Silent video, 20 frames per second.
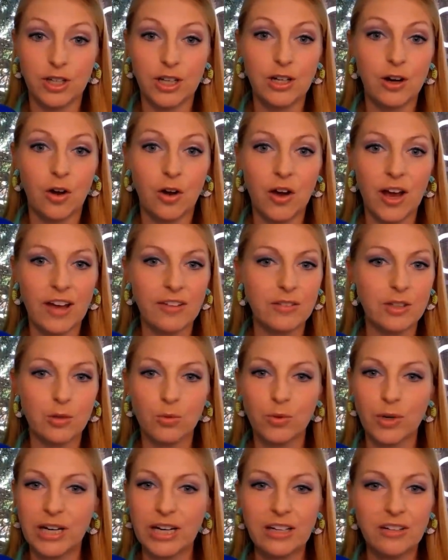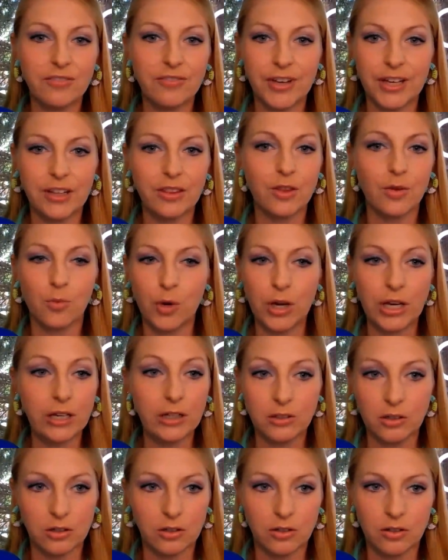So you don't have to reinvent the
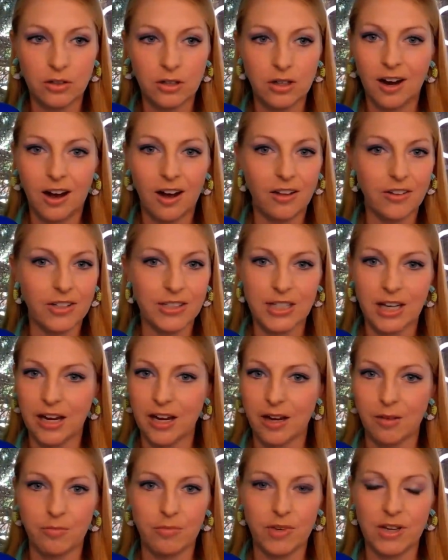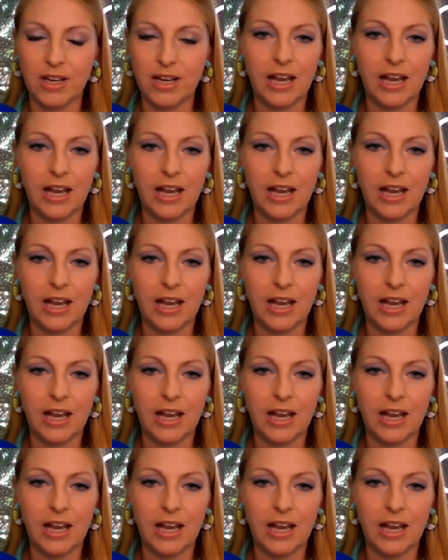wheel all the time.